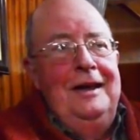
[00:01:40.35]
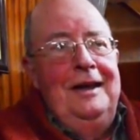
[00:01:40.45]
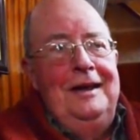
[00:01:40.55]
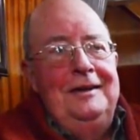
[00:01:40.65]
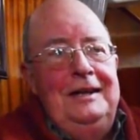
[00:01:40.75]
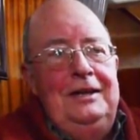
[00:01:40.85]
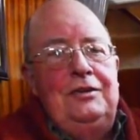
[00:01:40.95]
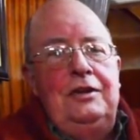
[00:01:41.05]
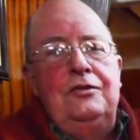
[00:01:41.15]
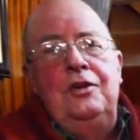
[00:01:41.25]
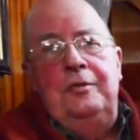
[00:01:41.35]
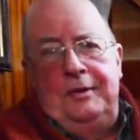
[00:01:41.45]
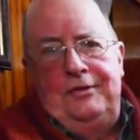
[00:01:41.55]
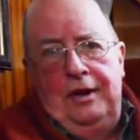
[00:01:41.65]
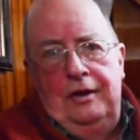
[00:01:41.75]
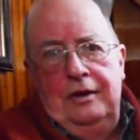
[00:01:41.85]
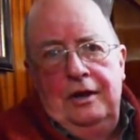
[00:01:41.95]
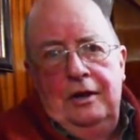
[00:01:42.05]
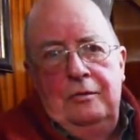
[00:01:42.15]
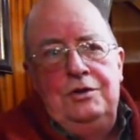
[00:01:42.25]
and he said, "Excuse me, sir,
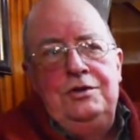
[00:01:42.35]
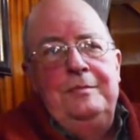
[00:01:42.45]
would